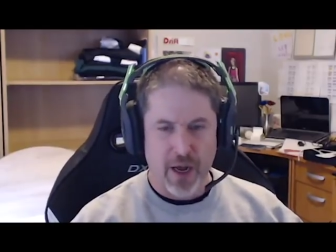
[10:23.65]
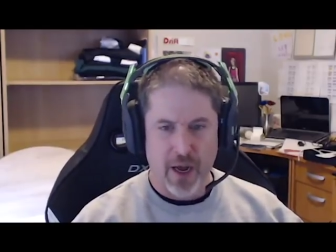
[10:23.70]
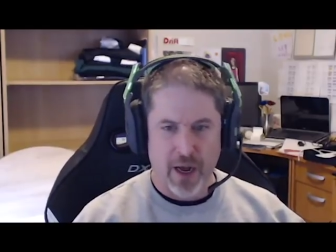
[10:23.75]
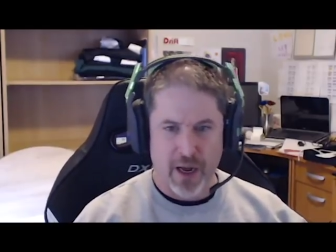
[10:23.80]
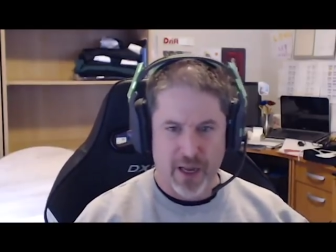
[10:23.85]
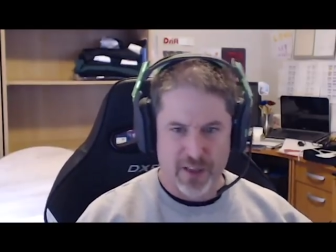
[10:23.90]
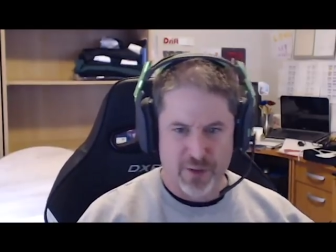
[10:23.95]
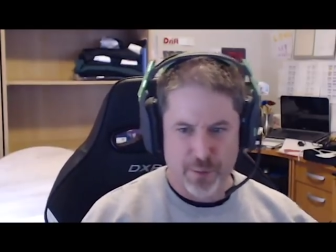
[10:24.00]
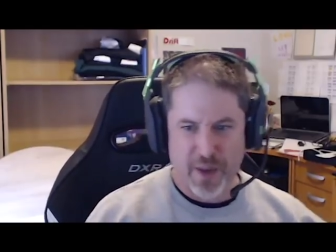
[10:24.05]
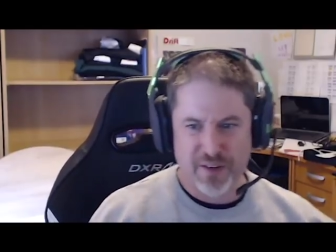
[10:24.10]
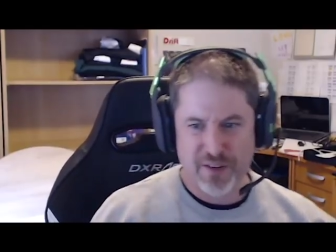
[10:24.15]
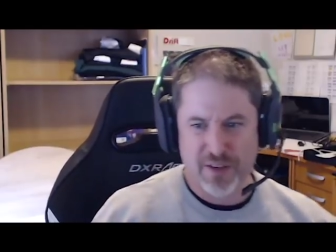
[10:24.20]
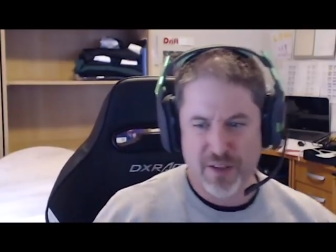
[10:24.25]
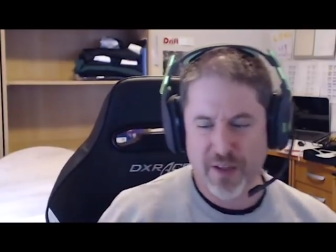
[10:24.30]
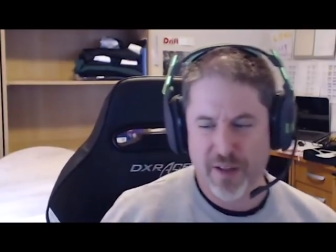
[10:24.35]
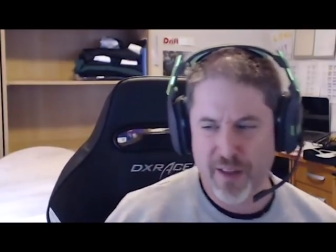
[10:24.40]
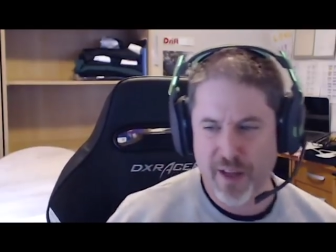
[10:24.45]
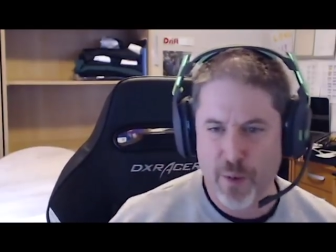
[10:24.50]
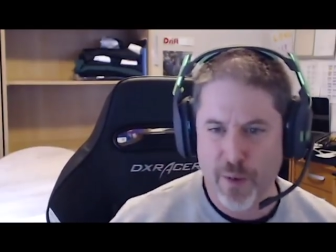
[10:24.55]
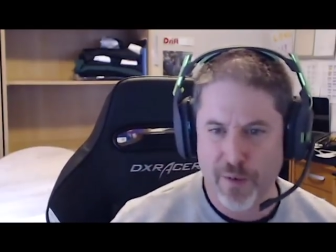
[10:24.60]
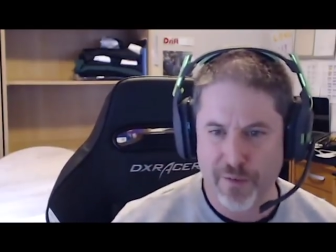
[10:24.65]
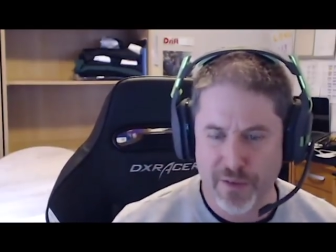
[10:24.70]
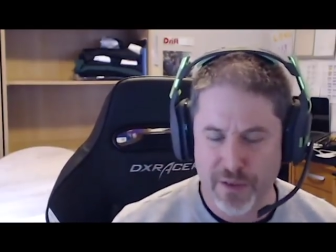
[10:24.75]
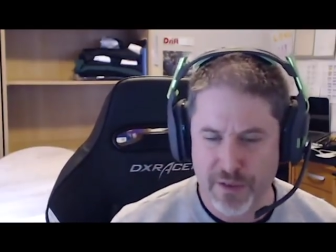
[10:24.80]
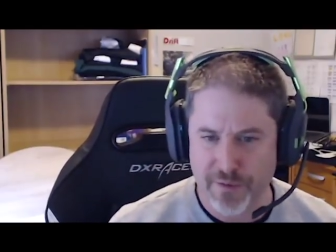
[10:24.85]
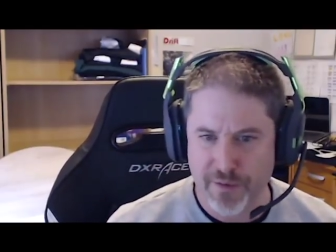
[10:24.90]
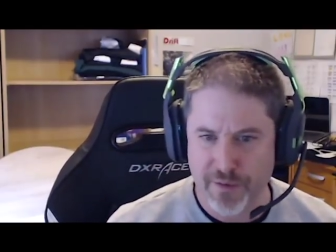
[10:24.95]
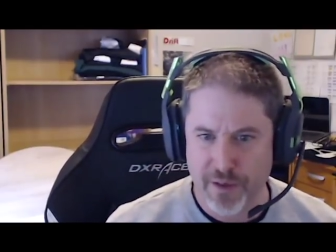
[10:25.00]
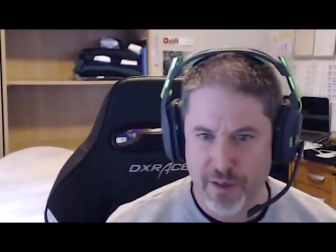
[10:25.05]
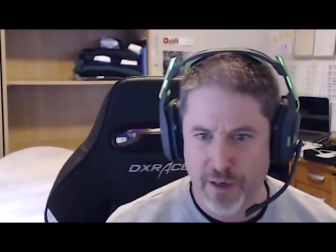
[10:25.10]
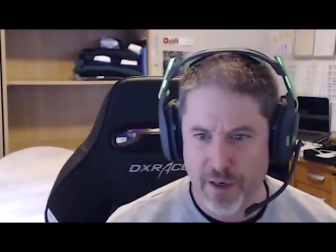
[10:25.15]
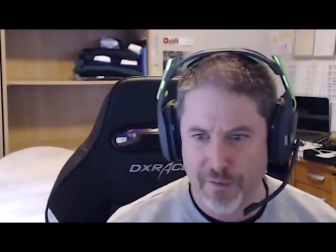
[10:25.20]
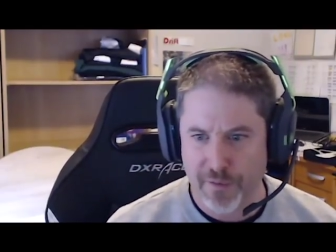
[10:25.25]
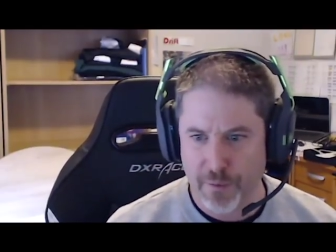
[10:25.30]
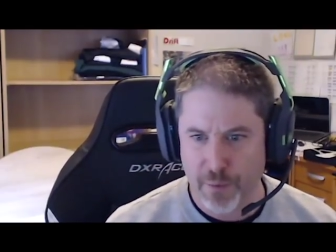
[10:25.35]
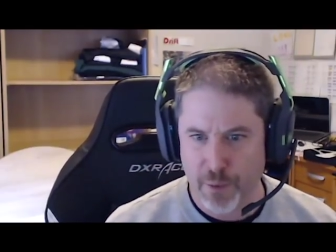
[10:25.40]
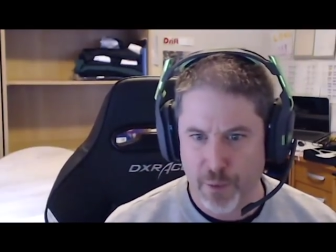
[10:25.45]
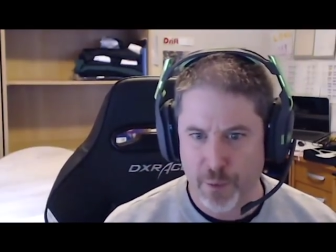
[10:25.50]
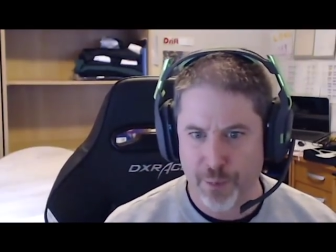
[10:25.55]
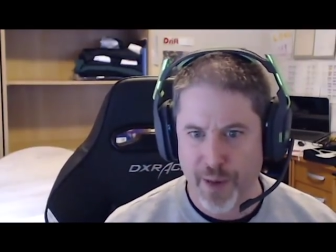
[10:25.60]
Uh, it's basically the equivalent of a of
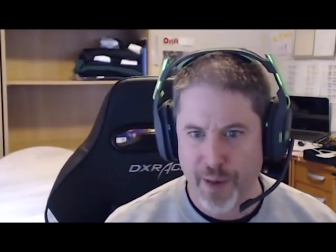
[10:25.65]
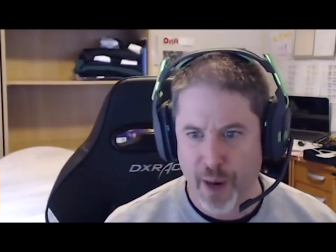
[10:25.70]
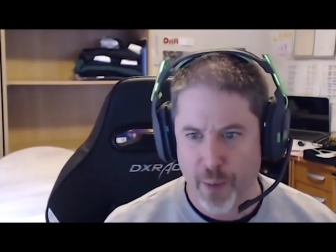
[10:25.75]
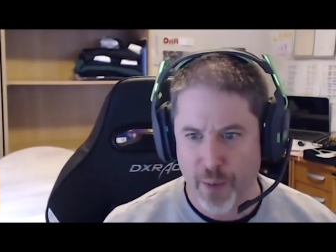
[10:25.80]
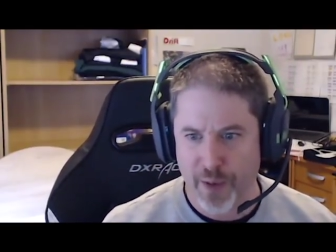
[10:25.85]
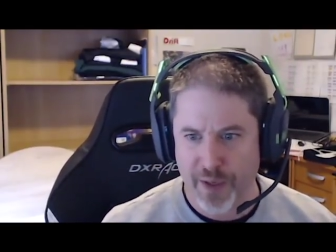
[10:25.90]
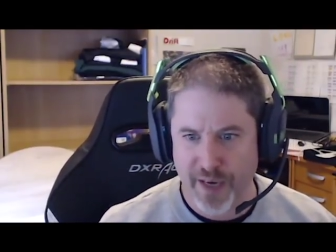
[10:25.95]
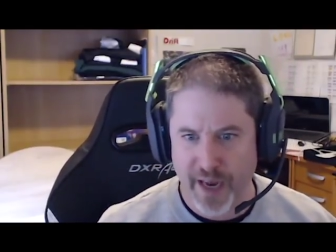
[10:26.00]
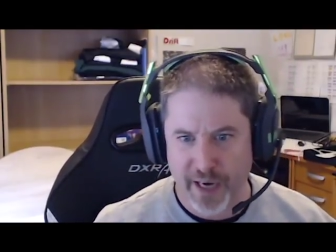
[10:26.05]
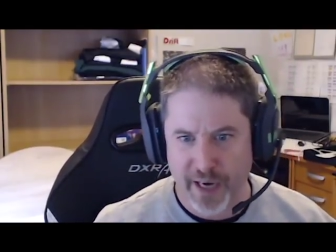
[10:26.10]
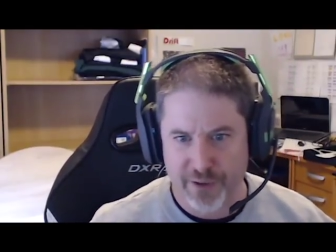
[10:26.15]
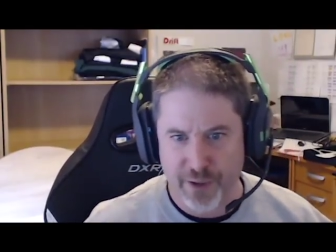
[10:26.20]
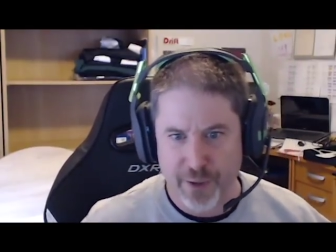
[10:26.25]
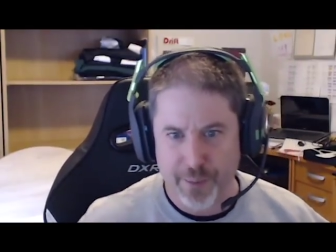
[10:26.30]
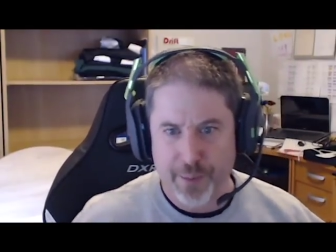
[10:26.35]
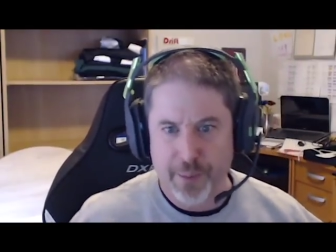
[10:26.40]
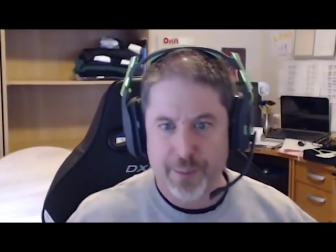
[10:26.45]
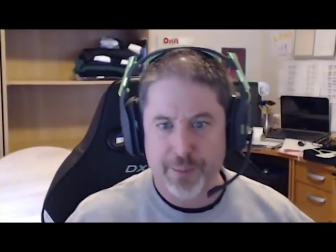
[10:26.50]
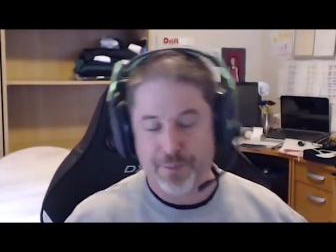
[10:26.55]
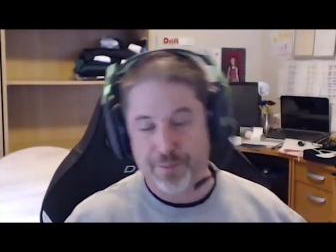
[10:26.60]
a rune powered cantrip.